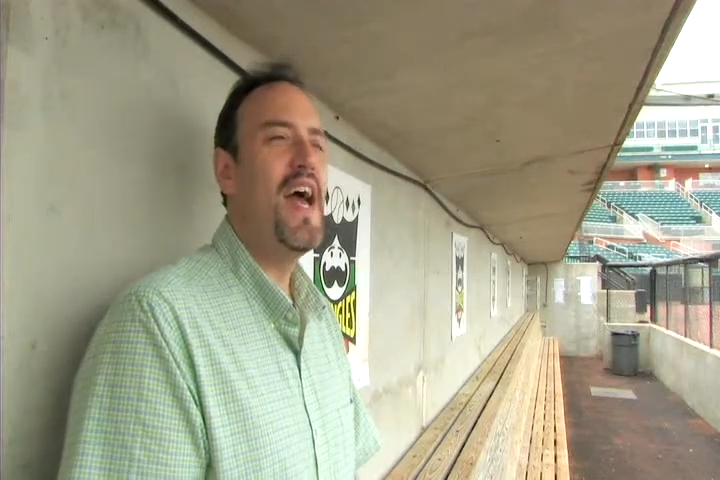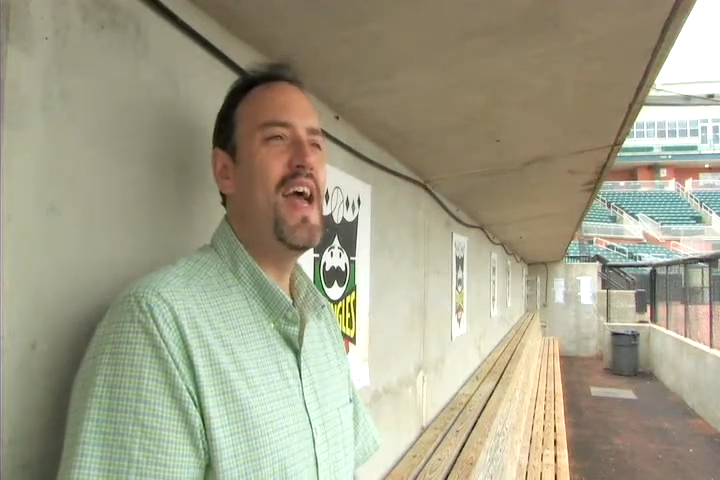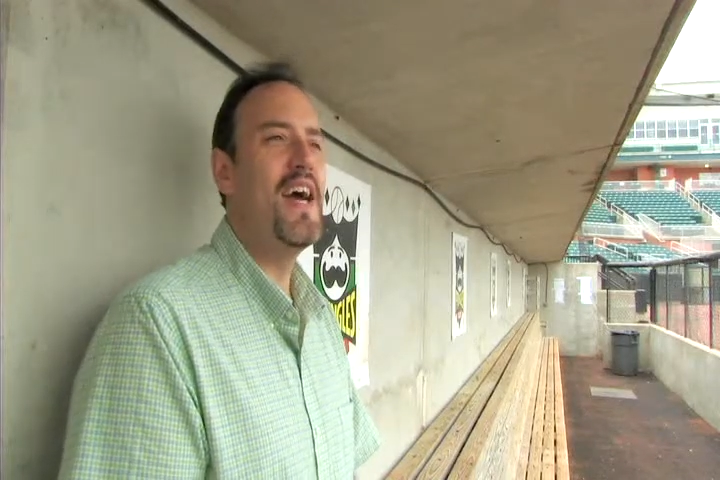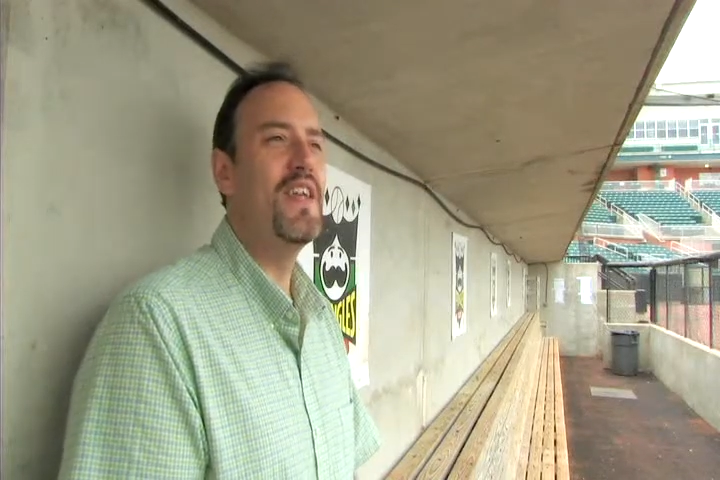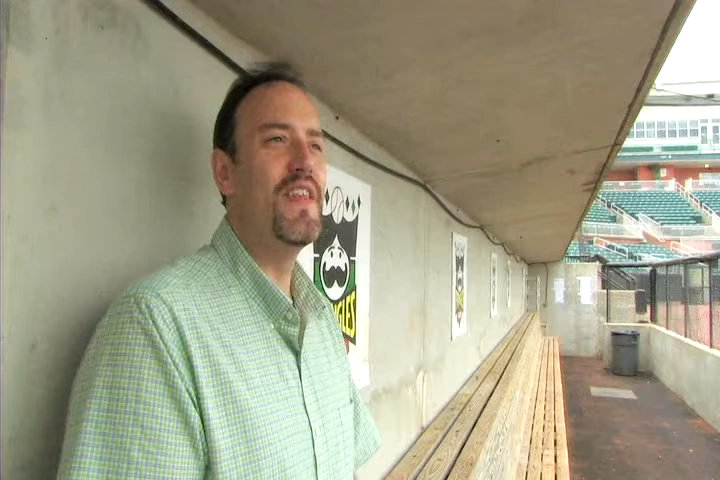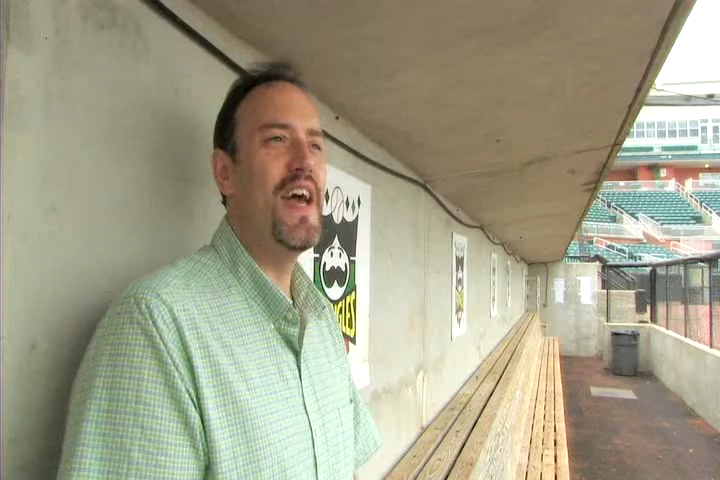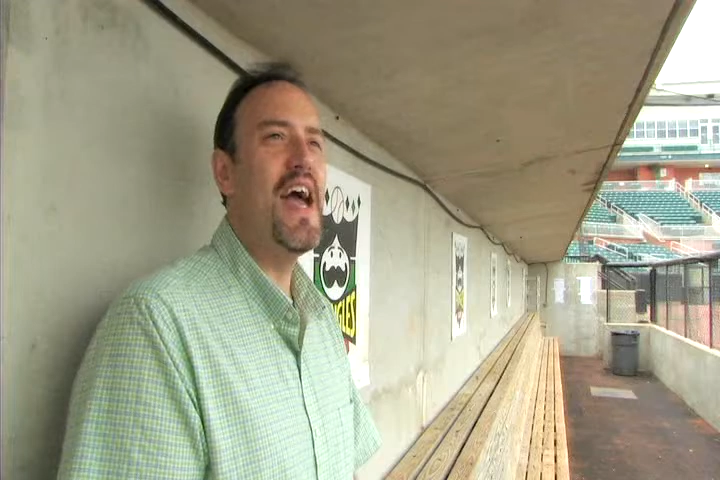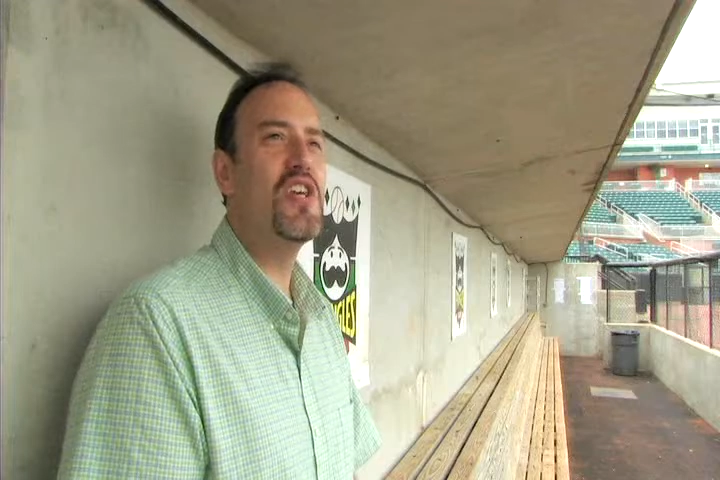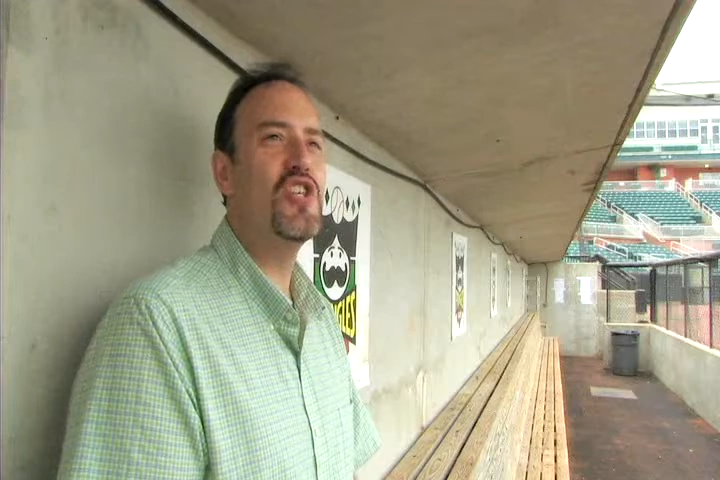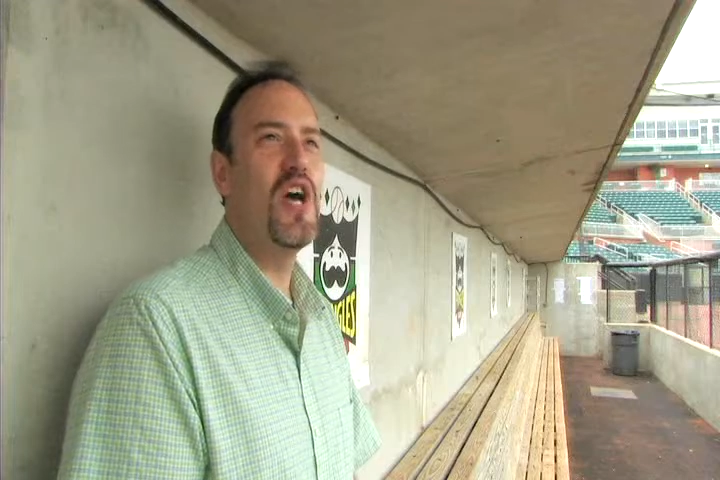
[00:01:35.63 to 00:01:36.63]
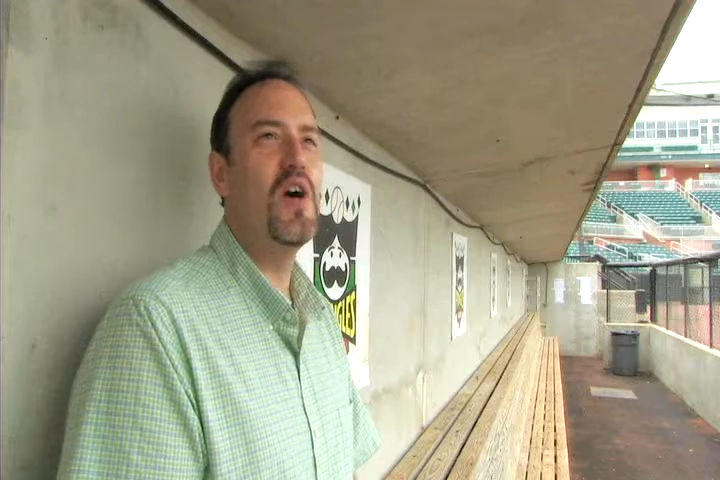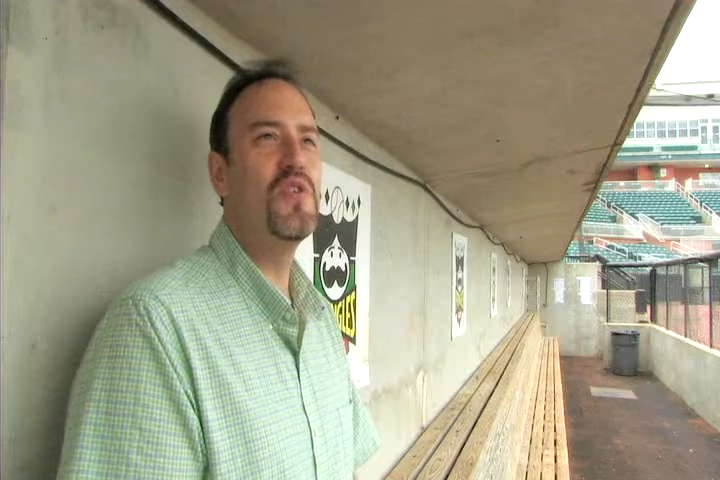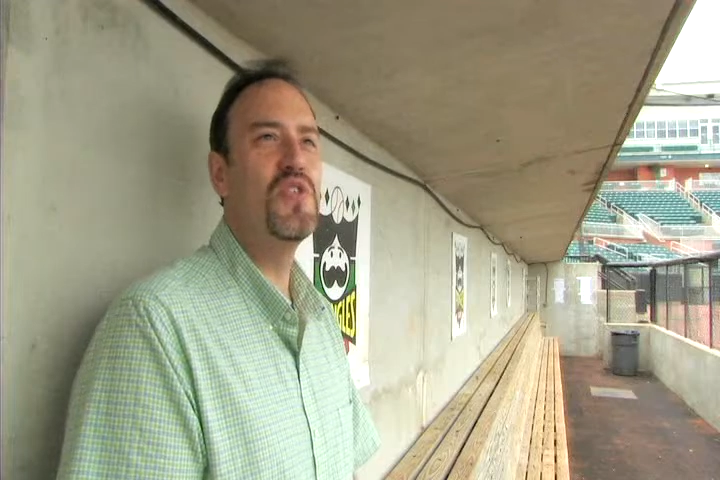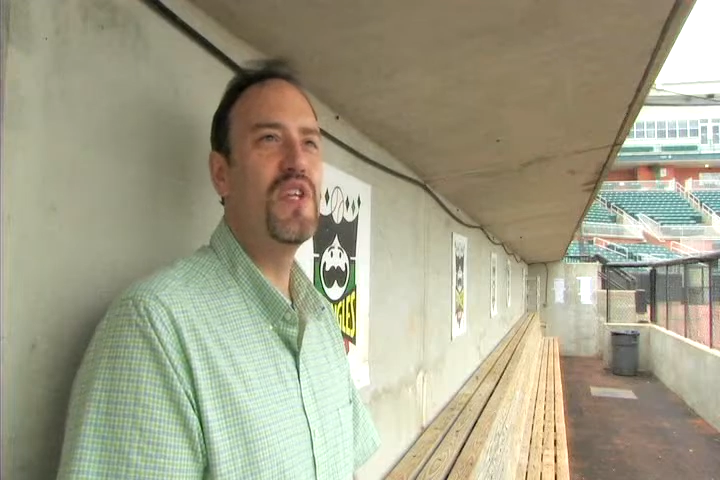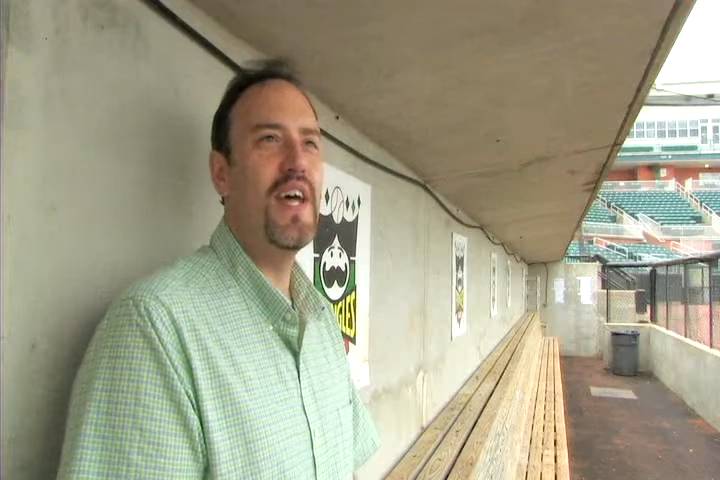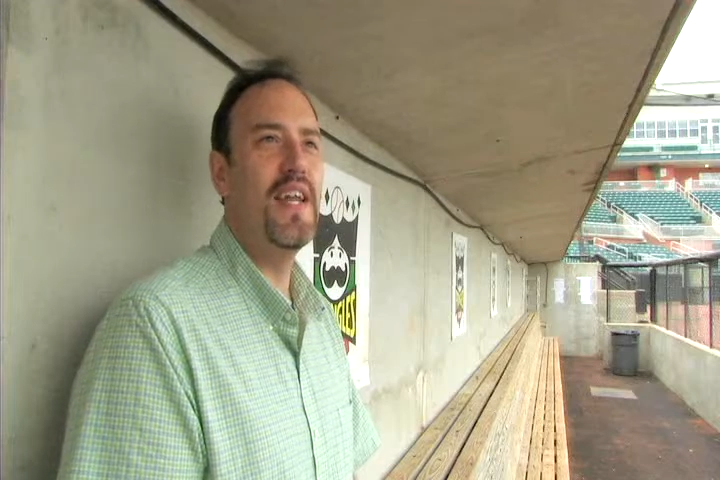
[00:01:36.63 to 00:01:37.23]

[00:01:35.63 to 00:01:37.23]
and they actually hosted